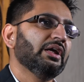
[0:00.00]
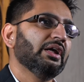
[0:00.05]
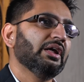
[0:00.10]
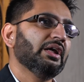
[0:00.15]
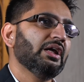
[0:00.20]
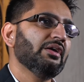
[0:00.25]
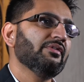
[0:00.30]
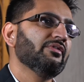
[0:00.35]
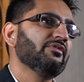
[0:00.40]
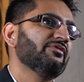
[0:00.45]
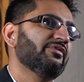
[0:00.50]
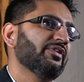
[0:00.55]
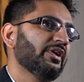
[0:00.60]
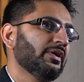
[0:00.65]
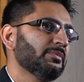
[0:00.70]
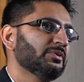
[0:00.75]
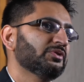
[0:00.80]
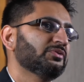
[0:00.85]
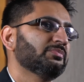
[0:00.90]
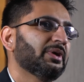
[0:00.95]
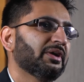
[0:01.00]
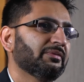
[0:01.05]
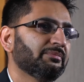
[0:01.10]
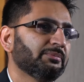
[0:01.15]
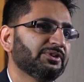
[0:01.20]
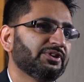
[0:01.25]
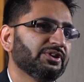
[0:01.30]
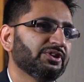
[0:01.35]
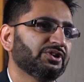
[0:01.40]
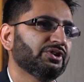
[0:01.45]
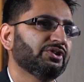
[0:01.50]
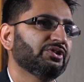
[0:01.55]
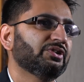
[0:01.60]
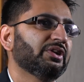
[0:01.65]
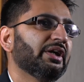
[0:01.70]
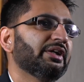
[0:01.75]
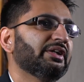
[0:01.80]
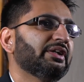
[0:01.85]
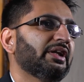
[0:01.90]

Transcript: Even famous mathematicians like